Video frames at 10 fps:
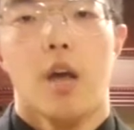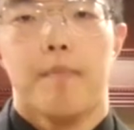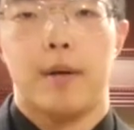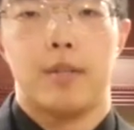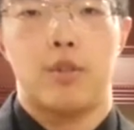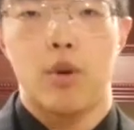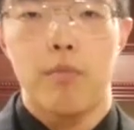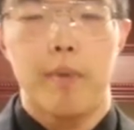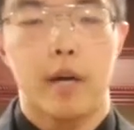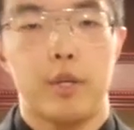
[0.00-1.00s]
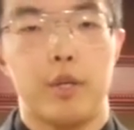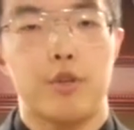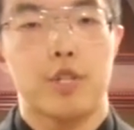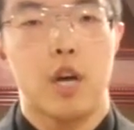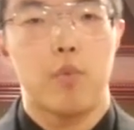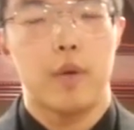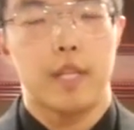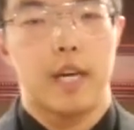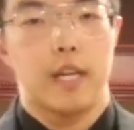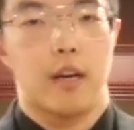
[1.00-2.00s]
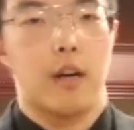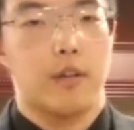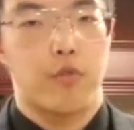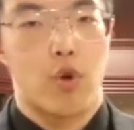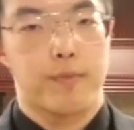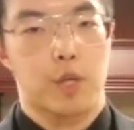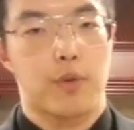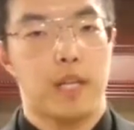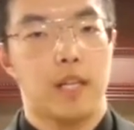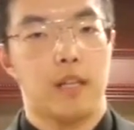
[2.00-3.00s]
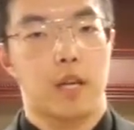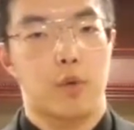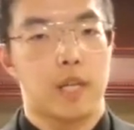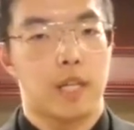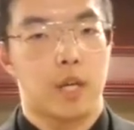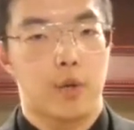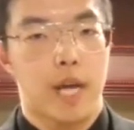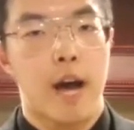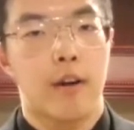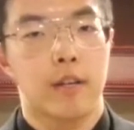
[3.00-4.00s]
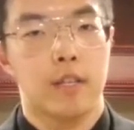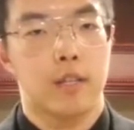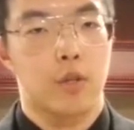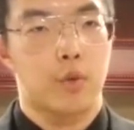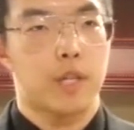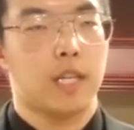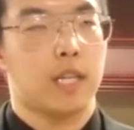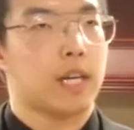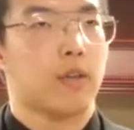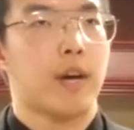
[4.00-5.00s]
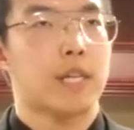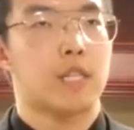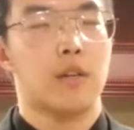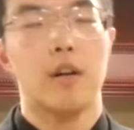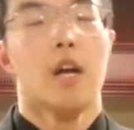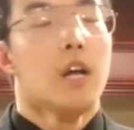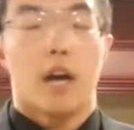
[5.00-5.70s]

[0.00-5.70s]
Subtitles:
But don't bother yourself with getting other forms of creatine like creatine crealkaline, creatine ethyl ester.